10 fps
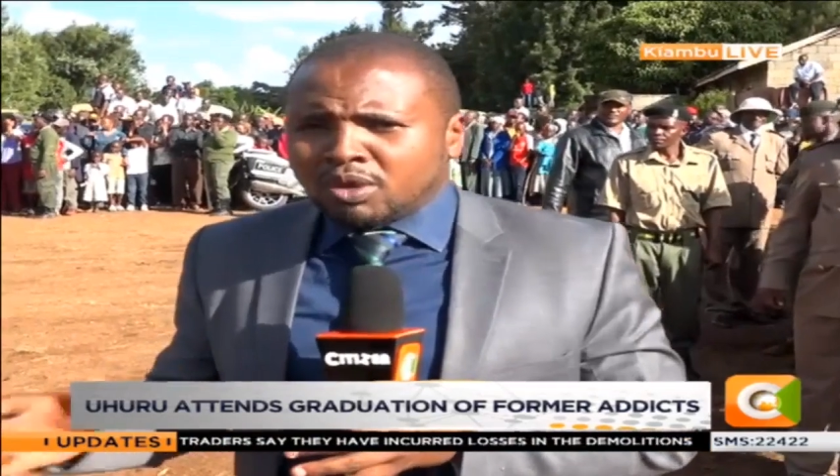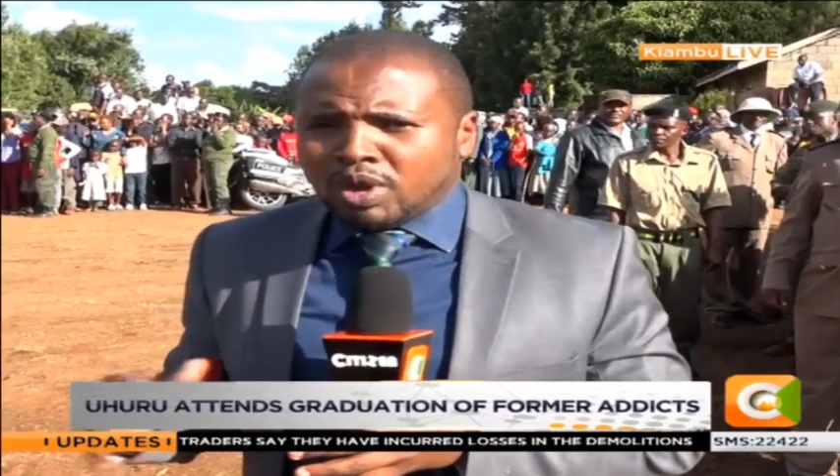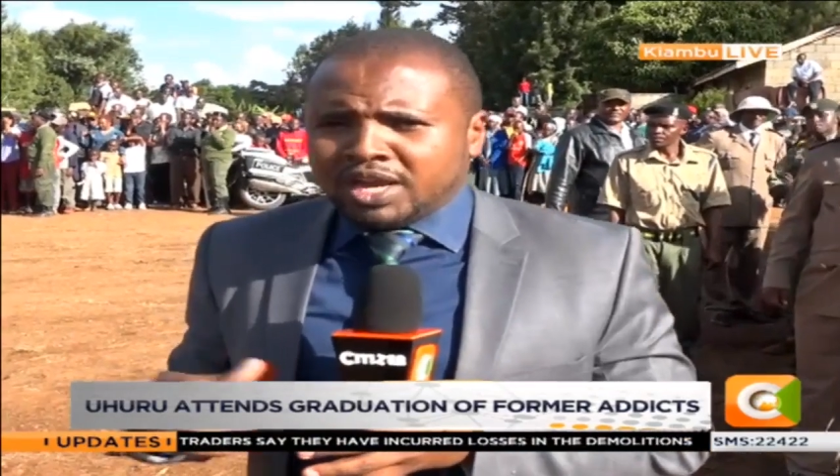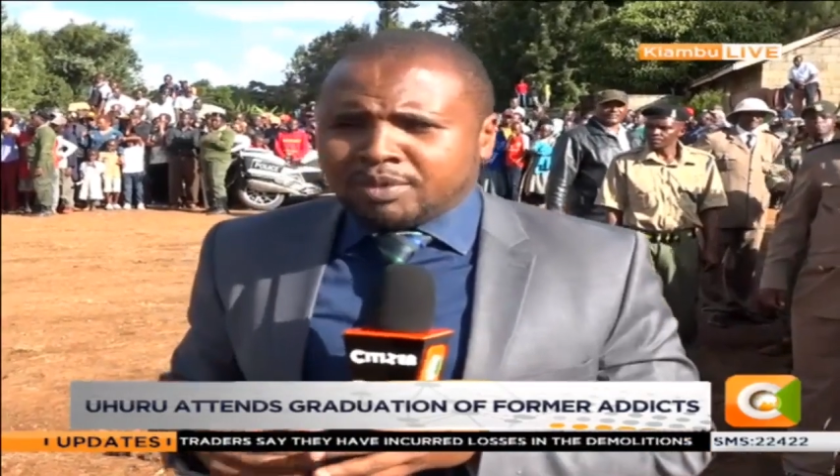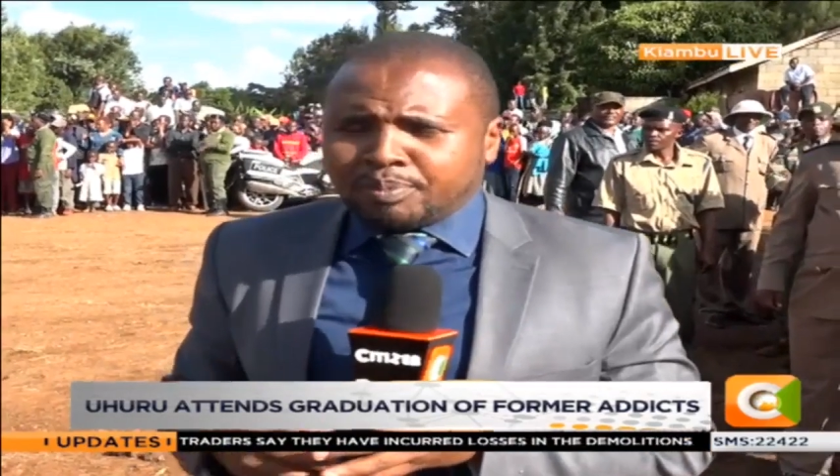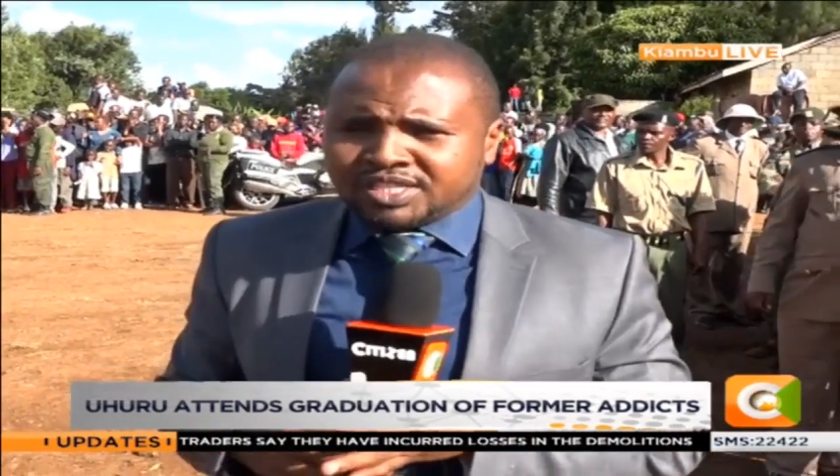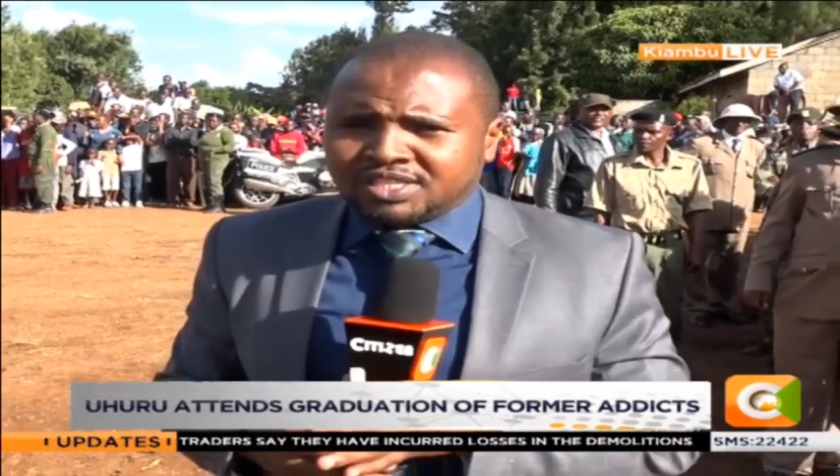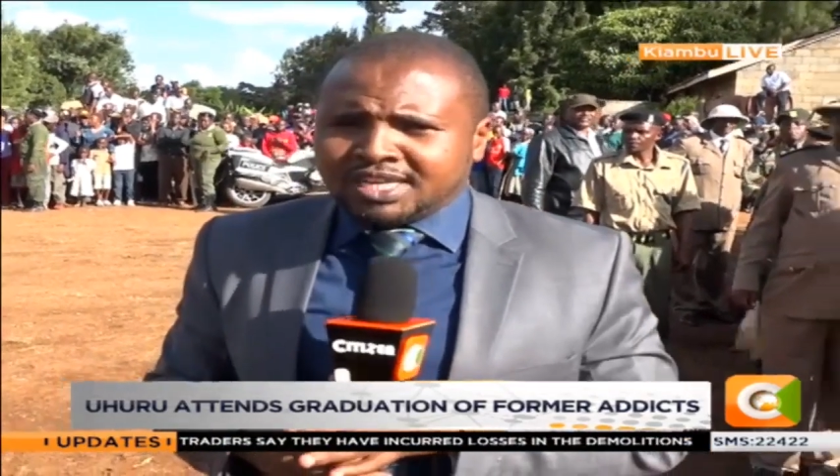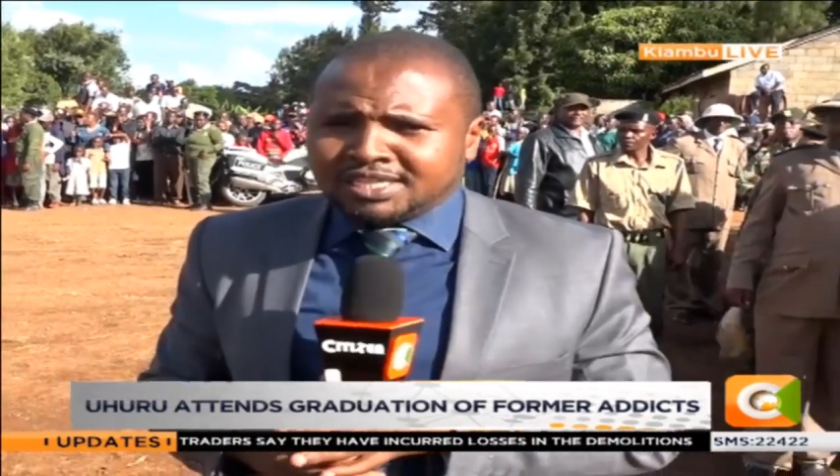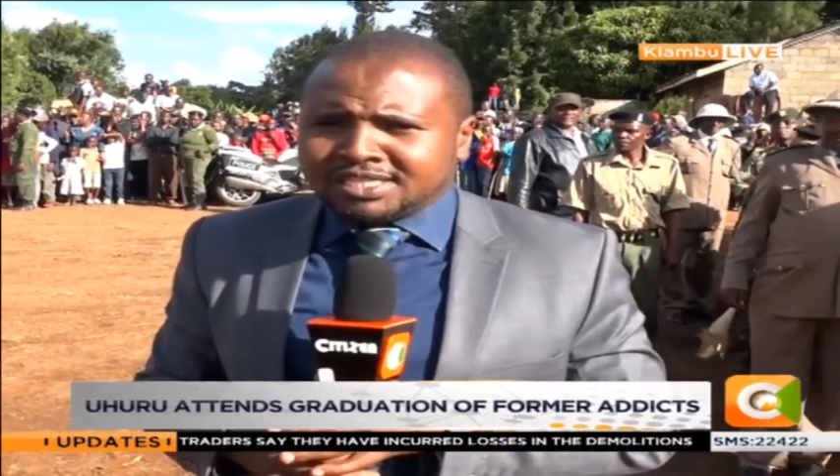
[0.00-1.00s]
when the
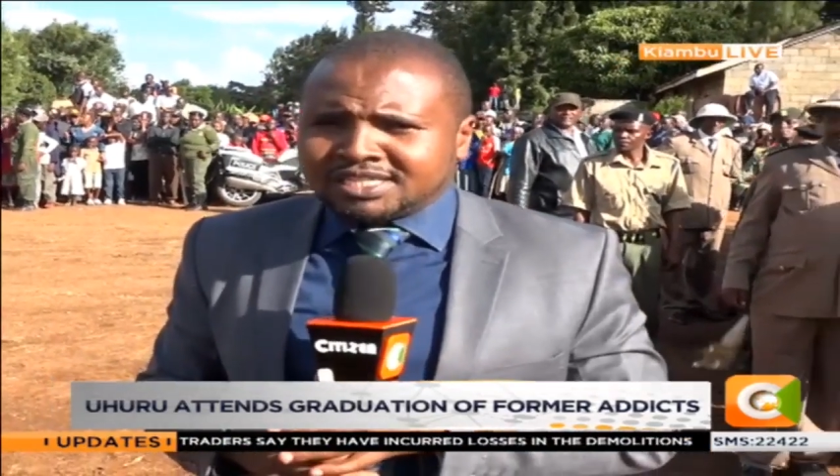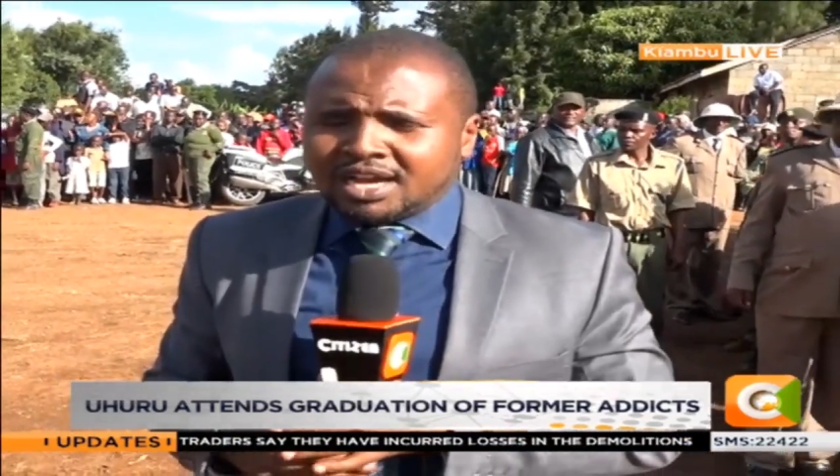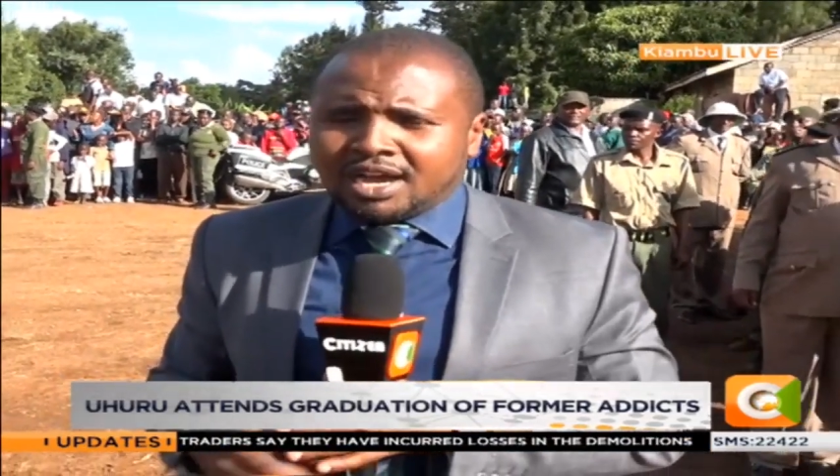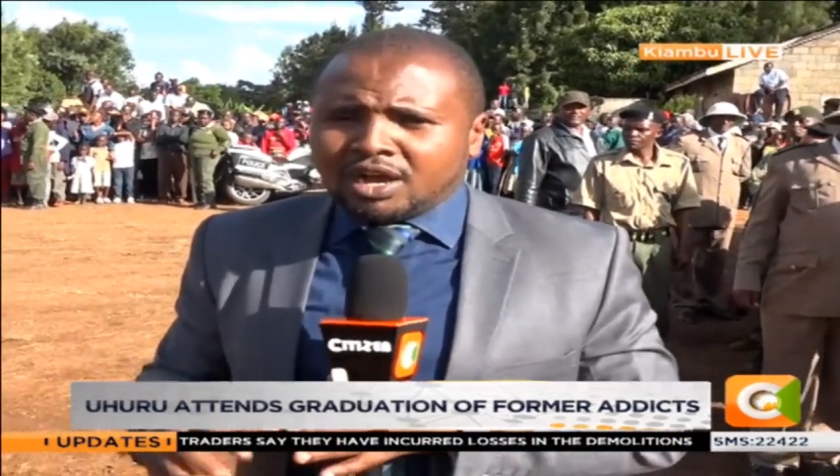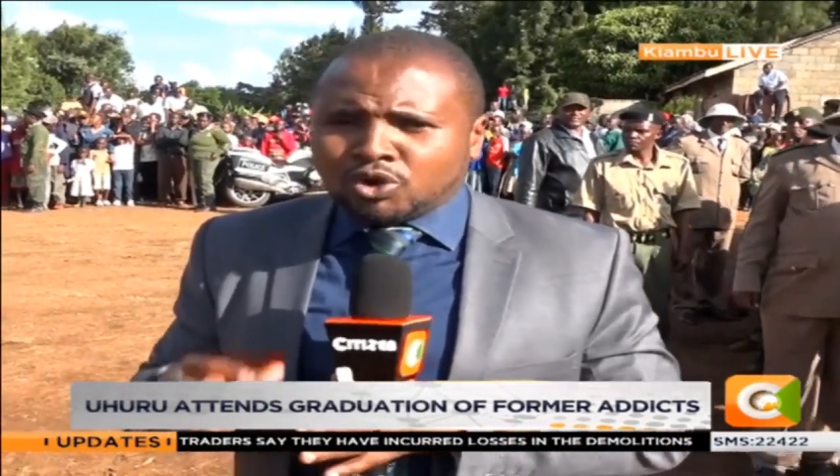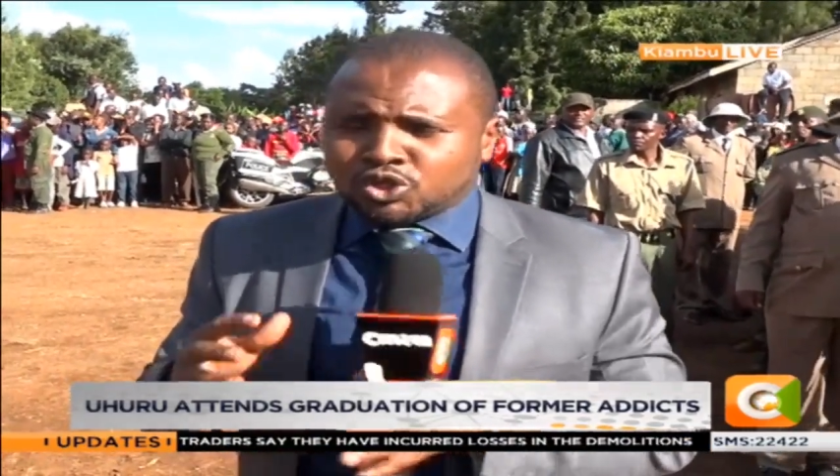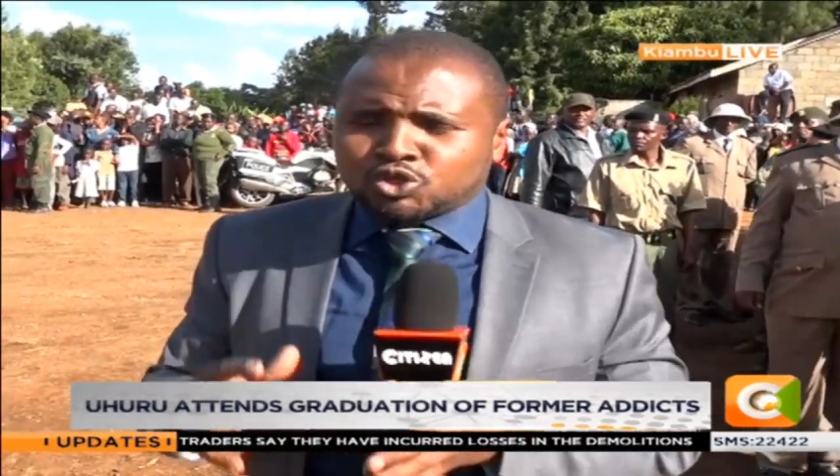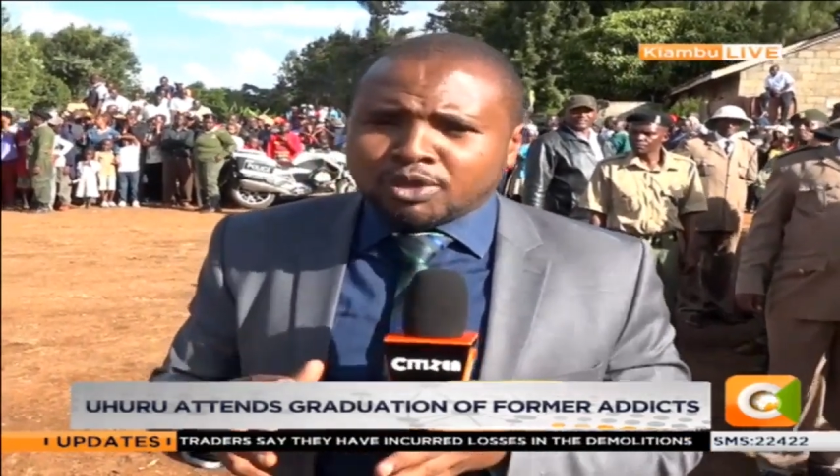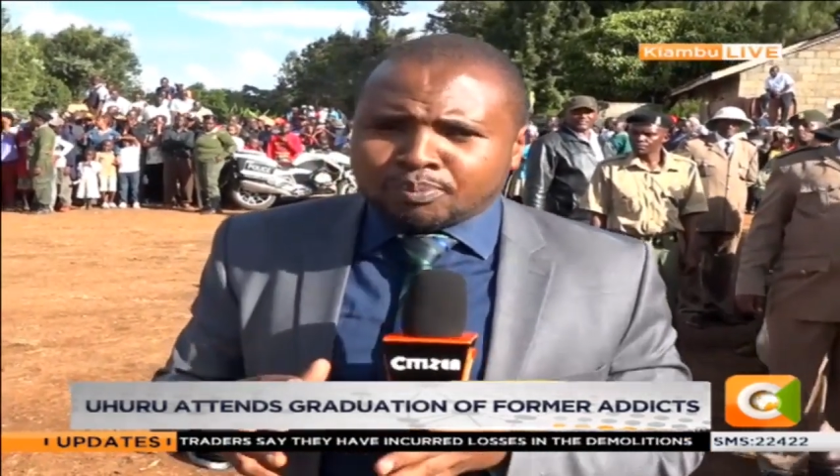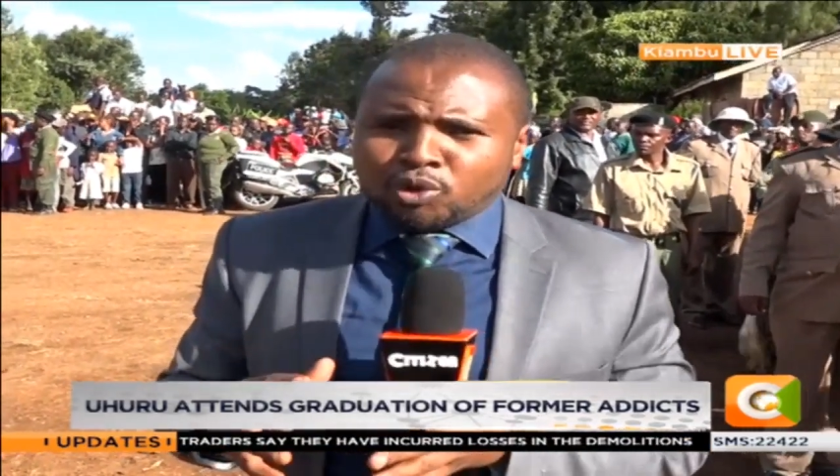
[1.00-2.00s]
president goes
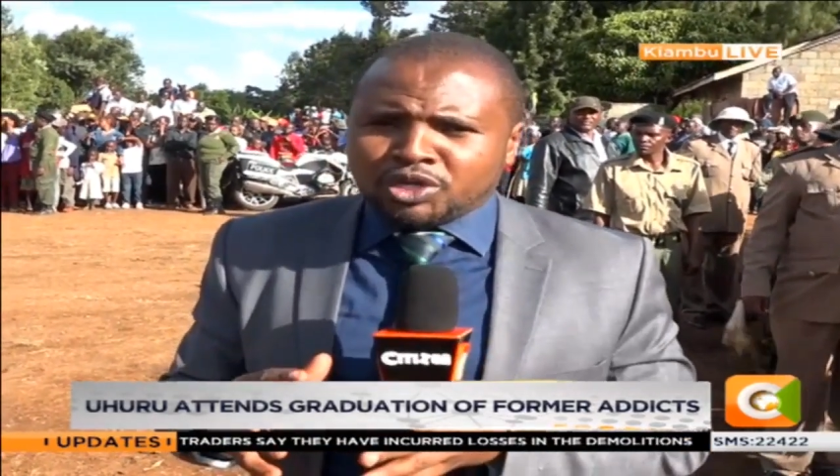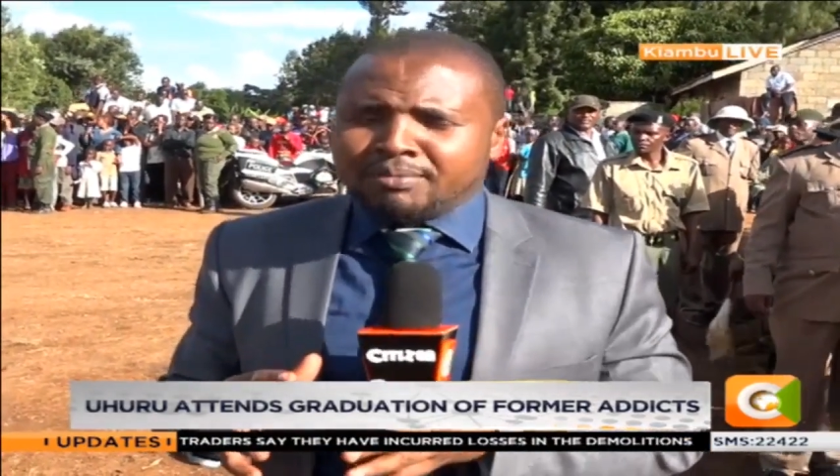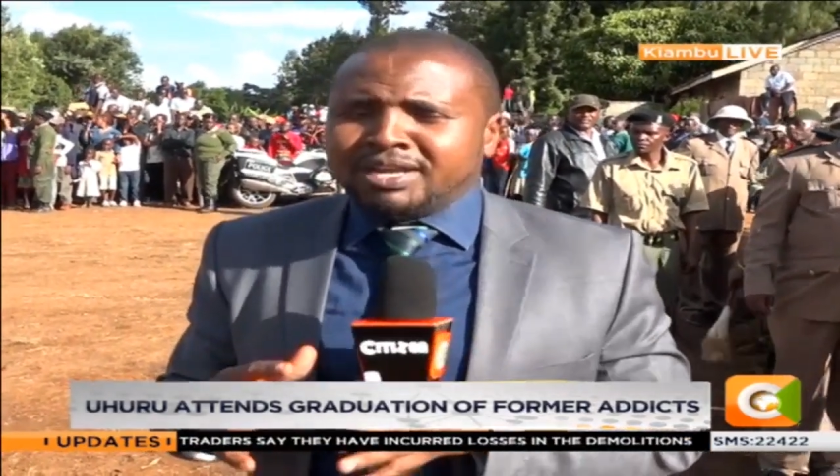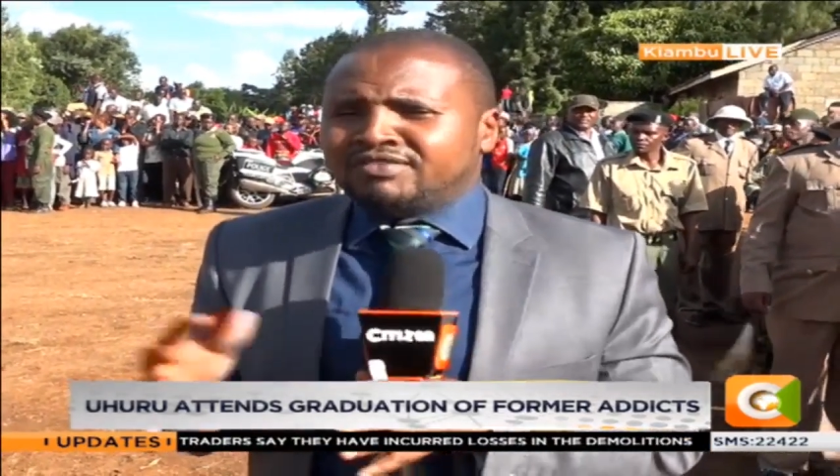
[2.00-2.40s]
to the podium,